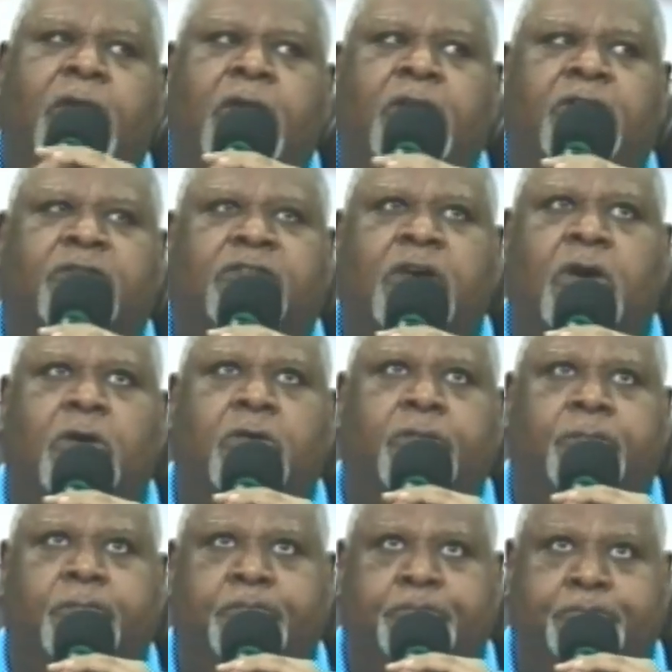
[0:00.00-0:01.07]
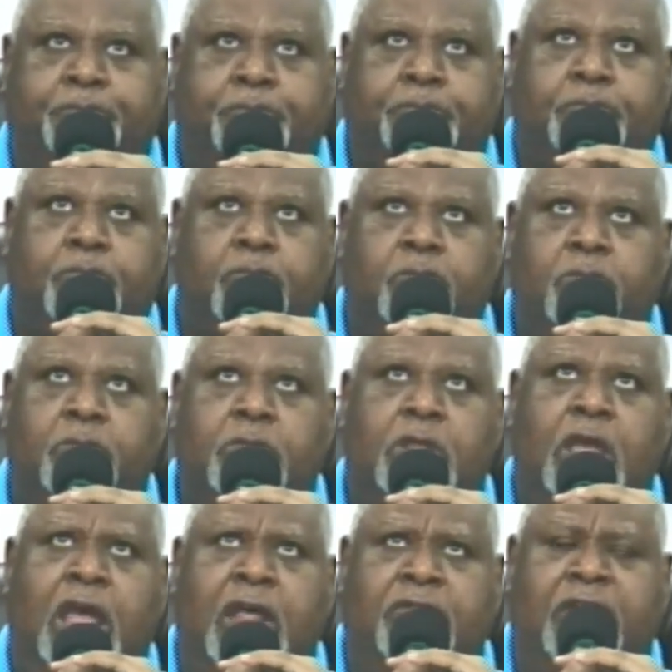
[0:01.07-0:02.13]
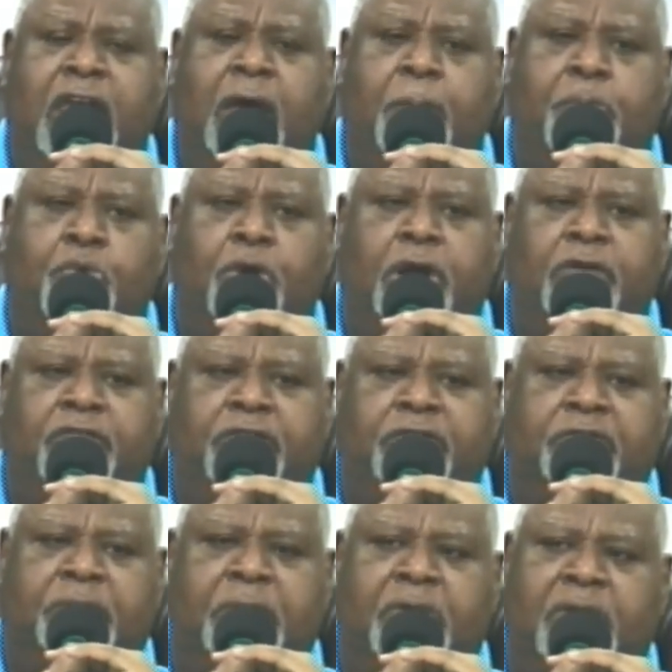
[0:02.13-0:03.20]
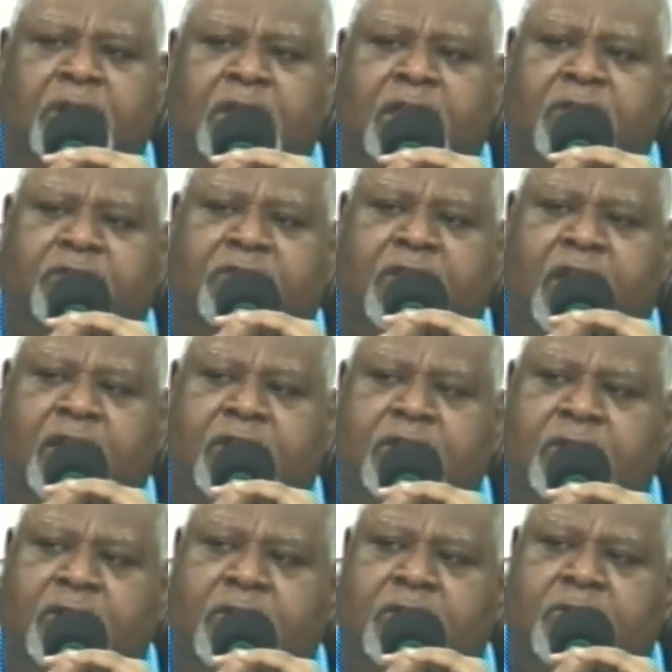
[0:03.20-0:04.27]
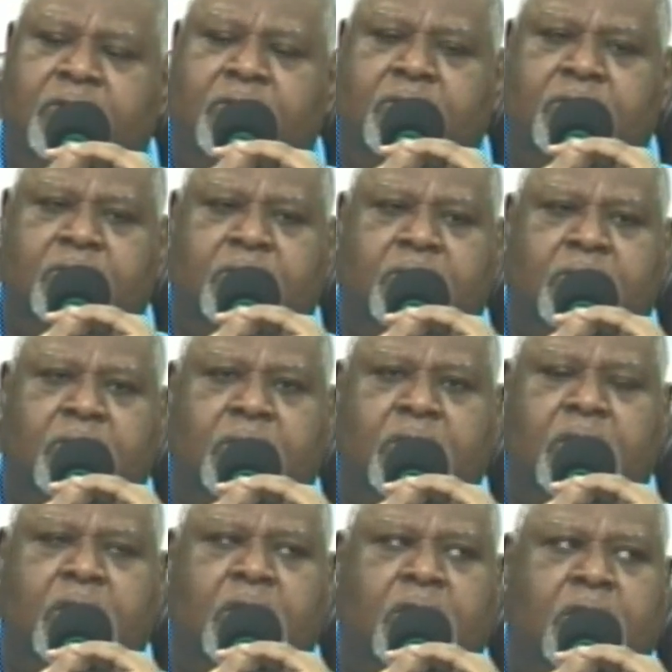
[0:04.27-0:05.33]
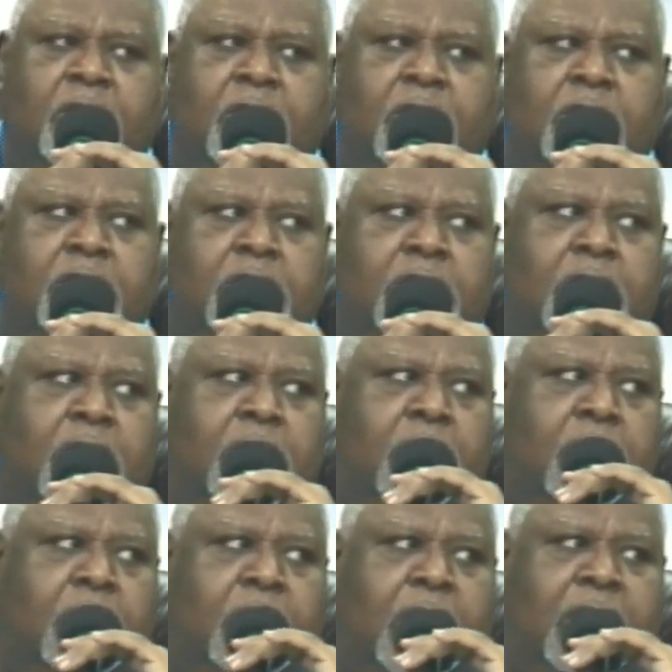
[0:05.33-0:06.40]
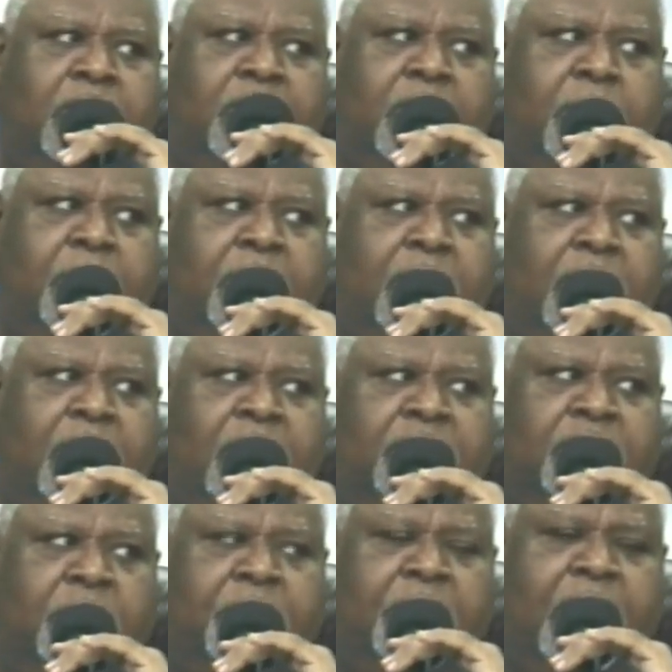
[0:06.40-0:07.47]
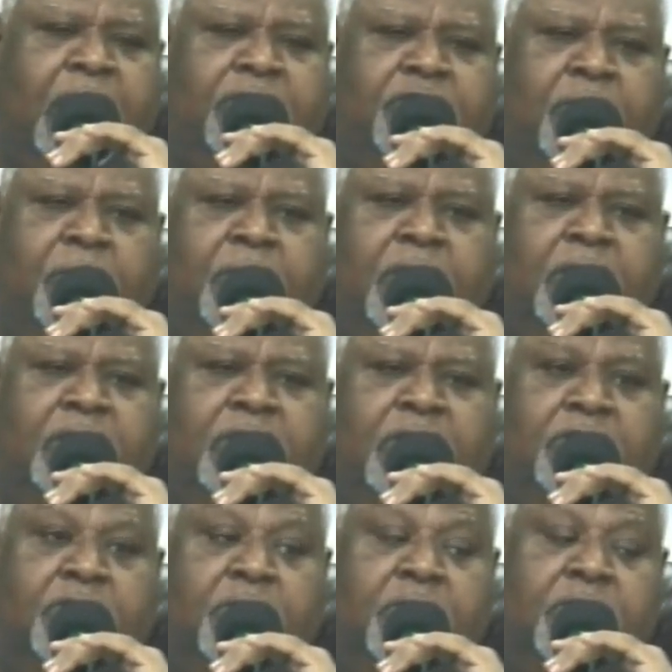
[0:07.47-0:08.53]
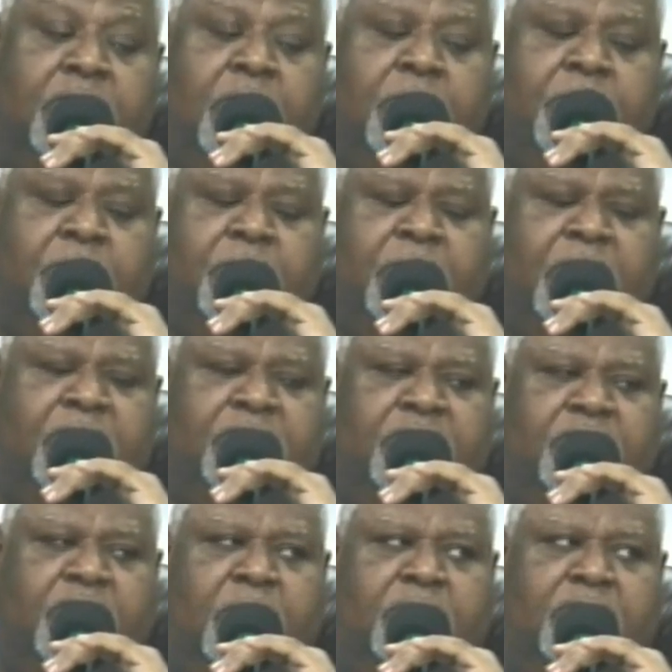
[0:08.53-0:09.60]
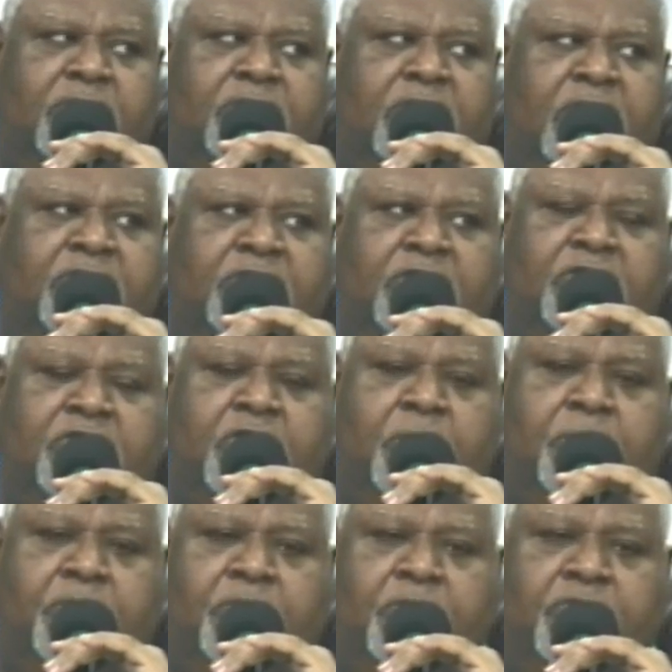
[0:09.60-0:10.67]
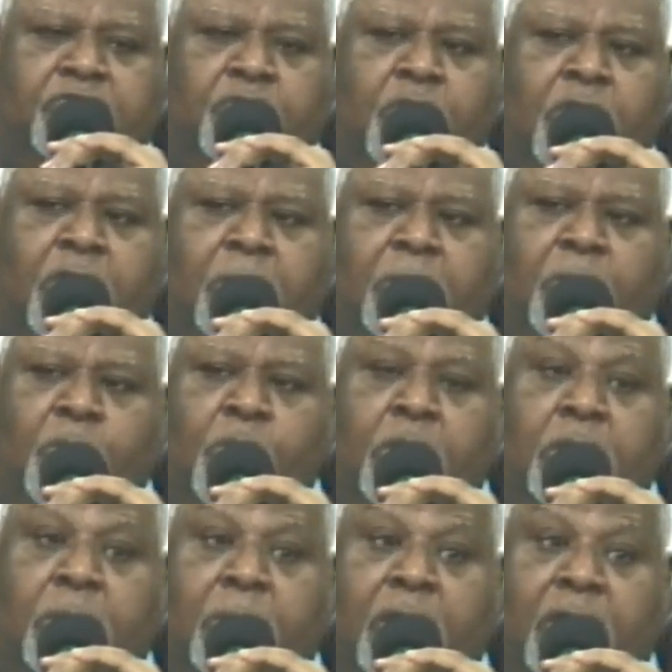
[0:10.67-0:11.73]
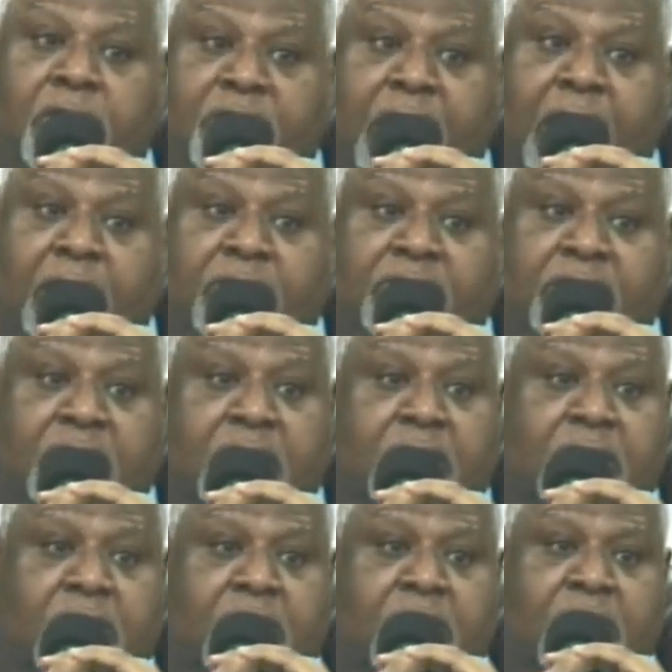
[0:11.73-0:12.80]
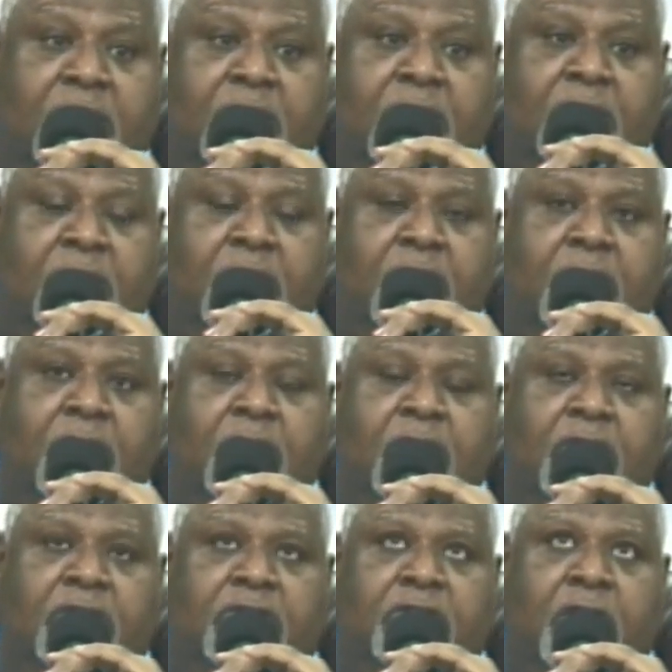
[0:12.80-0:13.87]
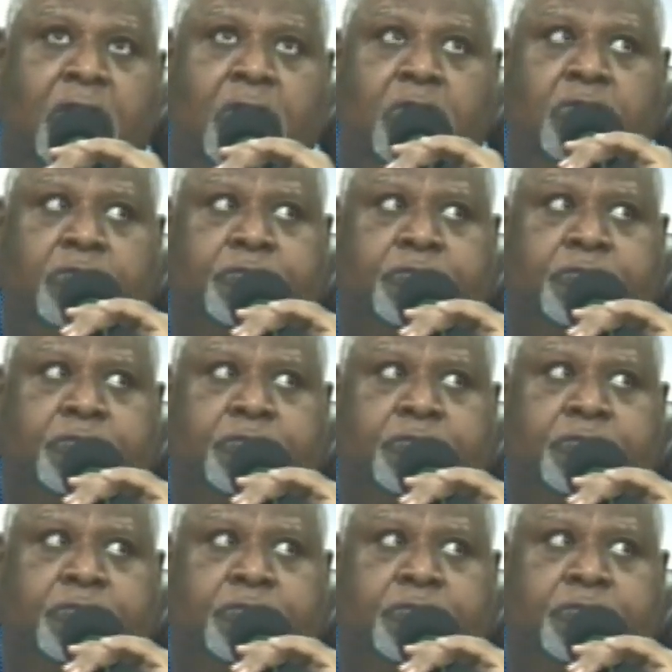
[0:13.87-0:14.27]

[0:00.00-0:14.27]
So, and the outpouring of the Spirit gives that to you you know, and the ability, a supernatural ability to interpret, because the scripture says an interpreter is one, one among a thousand. So,